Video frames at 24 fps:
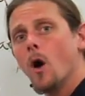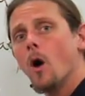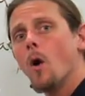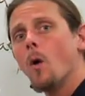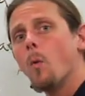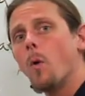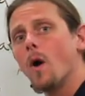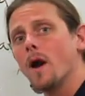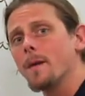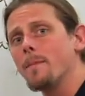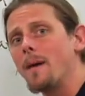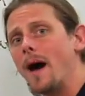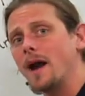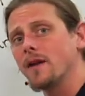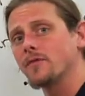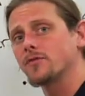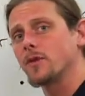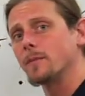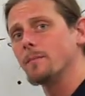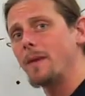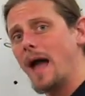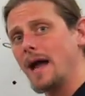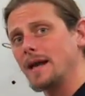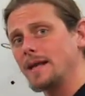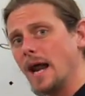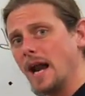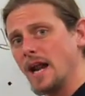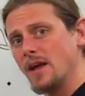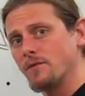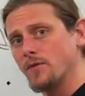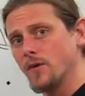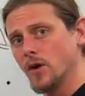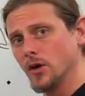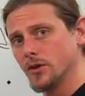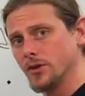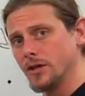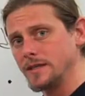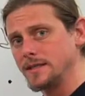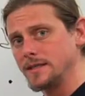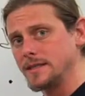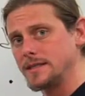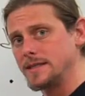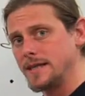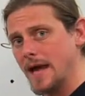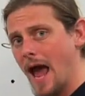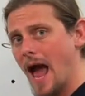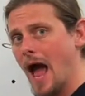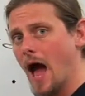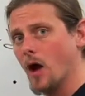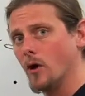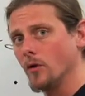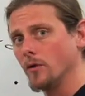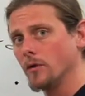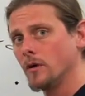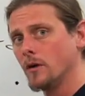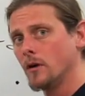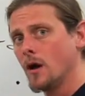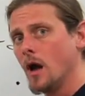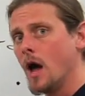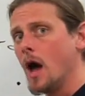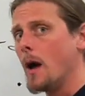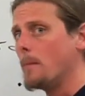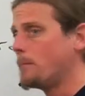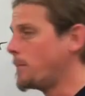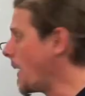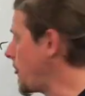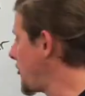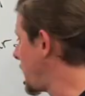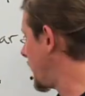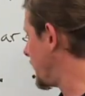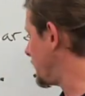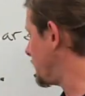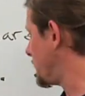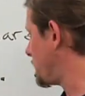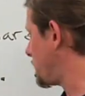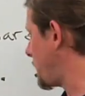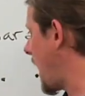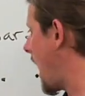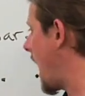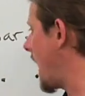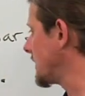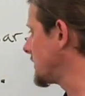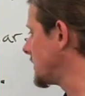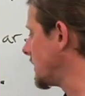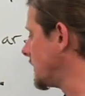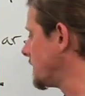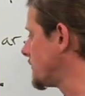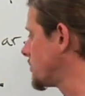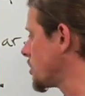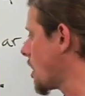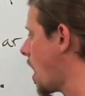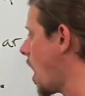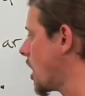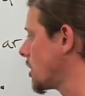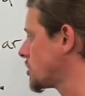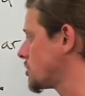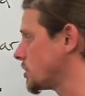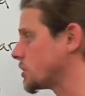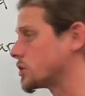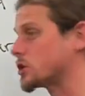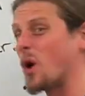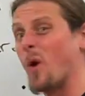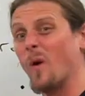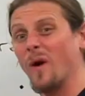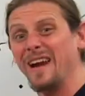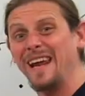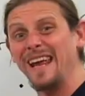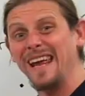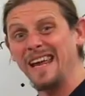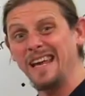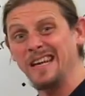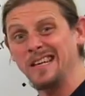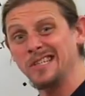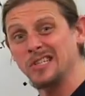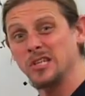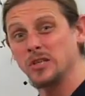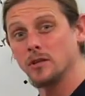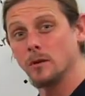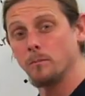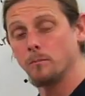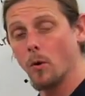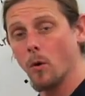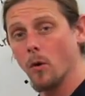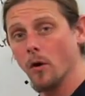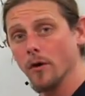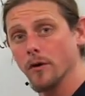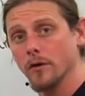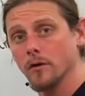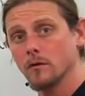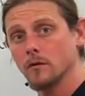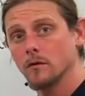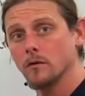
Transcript: What about if the magnetic field is down, but the positive charge is going into the board?